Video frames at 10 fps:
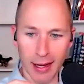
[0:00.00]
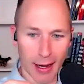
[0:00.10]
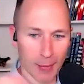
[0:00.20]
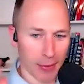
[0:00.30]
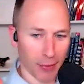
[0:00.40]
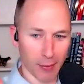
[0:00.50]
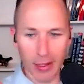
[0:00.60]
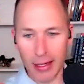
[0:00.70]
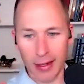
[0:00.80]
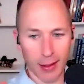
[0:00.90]
I mean, from
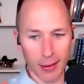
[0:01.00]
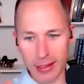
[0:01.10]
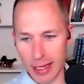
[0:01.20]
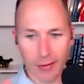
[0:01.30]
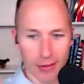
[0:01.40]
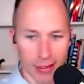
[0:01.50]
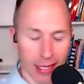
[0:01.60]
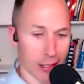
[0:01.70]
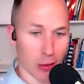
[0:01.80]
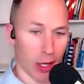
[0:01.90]
incentives and
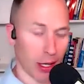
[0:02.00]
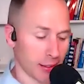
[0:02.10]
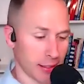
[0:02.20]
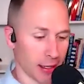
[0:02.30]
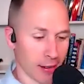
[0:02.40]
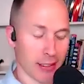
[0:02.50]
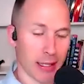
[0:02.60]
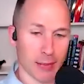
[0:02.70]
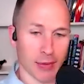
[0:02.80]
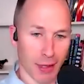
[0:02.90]
tax credits, that it
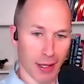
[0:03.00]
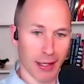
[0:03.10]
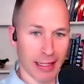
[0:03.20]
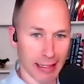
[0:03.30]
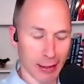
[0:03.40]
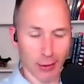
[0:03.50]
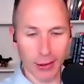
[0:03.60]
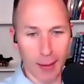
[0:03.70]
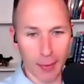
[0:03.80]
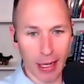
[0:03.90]
seems very detailed and
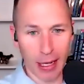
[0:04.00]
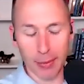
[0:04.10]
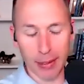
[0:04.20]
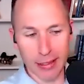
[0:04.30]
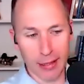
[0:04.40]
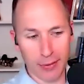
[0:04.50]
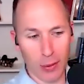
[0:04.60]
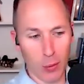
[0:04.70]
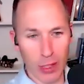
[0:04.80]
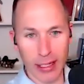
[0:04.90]
complicated, but it's stuff that
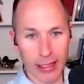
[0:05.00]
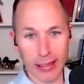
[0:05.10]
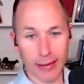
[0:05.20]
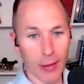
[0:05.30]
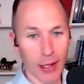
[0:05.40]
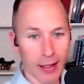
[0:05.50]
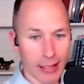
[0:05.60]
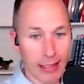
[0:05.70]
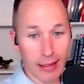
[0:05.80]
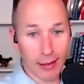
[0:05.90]
we need to
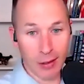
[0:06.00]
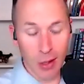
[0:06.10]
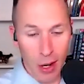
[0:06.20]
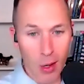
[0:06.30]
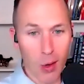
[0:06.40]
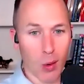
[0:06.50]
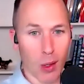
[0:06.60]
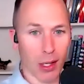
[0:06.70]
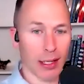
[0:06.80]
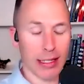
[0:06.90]
know,
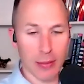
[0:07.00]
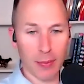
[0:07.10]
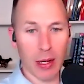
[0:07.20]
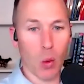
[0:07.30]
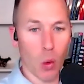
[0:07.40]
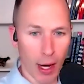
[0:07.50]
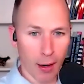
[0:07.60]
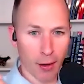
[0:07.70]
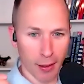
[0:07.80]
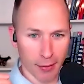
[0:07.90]
or at least be
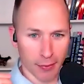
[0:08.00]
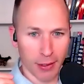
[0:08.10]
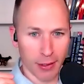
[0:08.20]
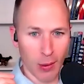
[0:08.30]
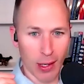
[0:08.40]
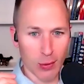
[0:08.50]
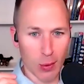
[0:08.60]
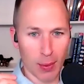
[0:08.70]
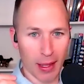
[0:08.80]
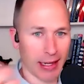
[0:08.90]
aware of, as we're
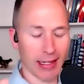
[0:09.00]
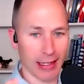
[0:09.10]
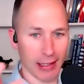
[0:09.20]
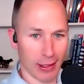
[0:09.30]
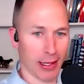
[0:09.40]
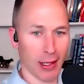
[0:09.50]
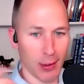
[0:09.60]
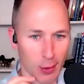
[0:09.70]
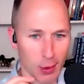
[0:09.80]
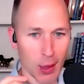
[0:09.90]
planning and thinking
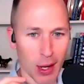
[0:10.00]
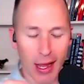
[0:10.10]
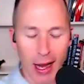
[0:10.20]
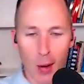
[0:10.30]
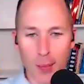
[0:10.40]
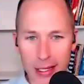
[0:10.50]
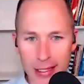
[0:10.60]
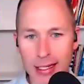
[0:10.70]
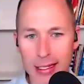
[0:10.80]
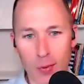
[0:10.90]
through our
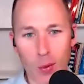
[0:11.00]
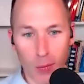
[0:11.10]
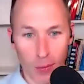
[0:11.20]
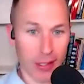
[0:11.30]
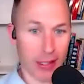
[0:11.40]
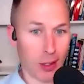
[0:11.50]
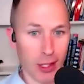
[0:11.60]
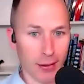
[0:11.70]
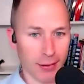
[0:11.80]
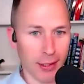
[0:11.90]
business for this
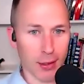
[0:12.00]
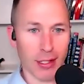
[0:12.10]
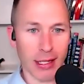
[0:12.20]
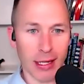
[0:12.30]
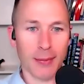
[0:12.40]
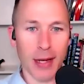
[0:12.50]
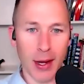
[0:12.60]
year and years to come,